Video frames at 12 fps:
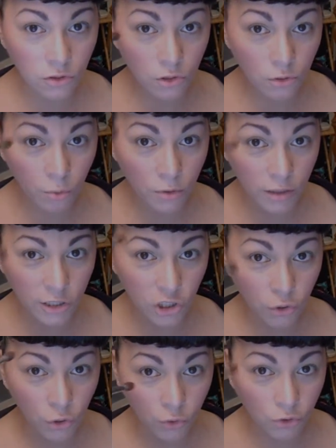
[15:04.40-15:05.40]
twirly
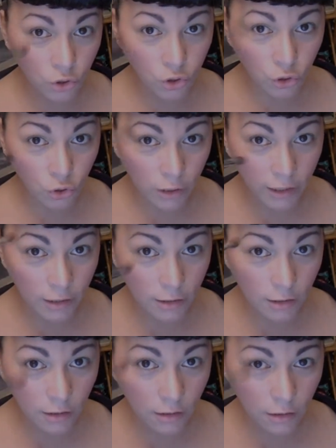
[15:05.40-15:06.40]
tool it.
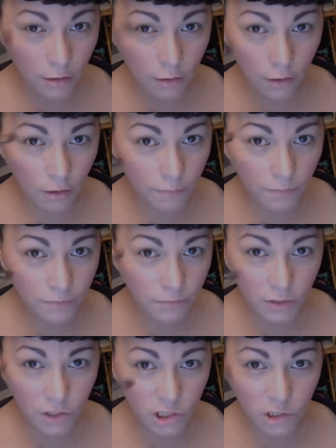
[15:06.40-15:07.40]
or
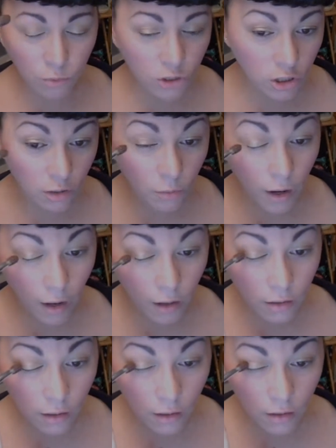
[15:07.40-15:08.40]
swish it
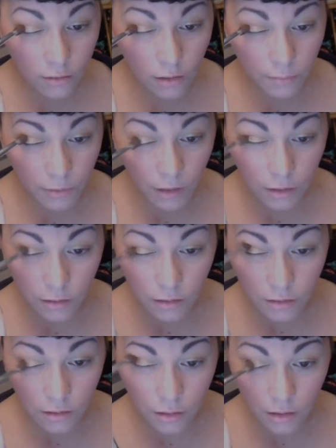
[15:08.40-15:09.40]
around. So I put like
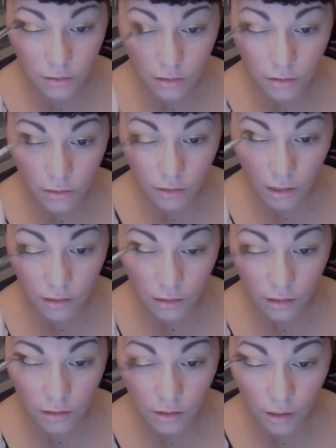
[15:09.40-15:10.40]
this and I just go like
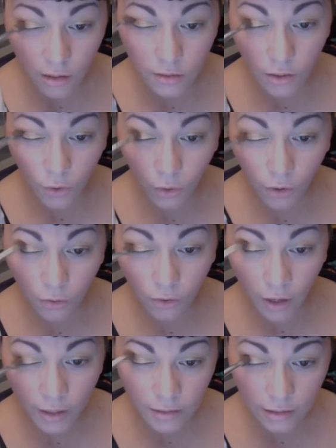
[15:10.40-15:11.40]
this. Don't go
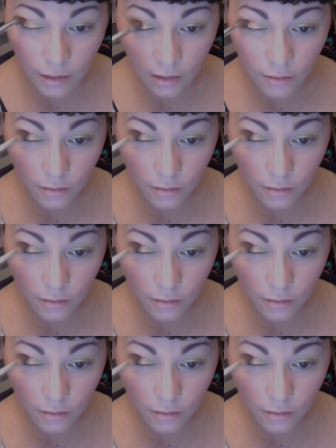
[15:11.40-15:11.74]
crazy.